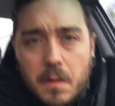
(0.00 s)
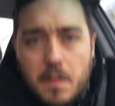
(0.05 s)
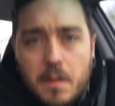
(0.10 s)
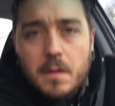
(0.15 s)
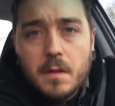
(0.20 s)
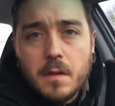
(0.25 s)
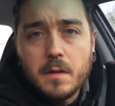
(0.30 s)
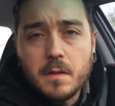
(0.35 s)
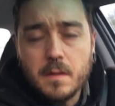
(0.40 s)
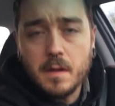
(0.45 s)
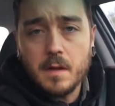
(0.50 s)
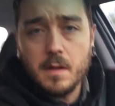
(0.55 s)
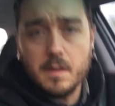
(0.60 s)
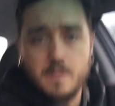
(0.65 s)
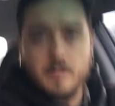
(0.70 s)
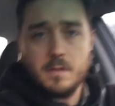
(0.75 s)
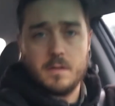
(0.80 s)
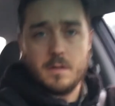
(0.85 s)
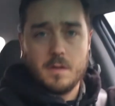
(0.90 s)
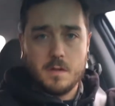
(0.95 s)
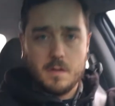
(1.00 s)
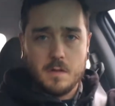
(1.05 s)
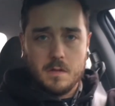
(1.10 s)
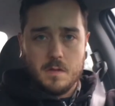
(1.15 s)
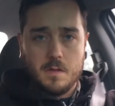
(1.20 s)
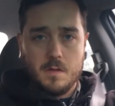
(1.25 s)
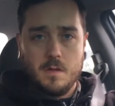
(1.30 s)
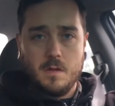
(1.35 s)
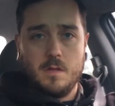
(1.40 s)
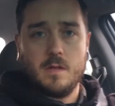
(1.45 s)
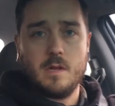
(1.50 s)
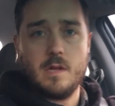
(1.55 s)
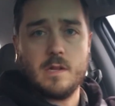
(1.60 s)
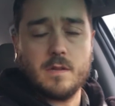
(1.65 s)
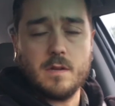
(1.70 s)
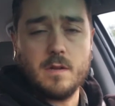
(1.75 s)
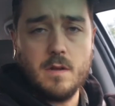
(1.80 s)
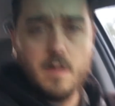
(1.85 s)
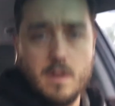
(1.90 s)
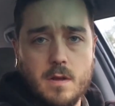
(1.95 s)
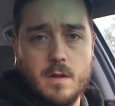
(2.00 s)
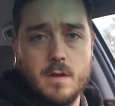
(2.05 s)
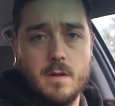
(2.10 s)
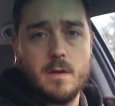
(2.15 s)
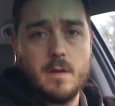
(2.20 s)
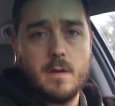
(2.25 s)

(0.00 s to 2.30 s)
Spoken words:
I think that's on.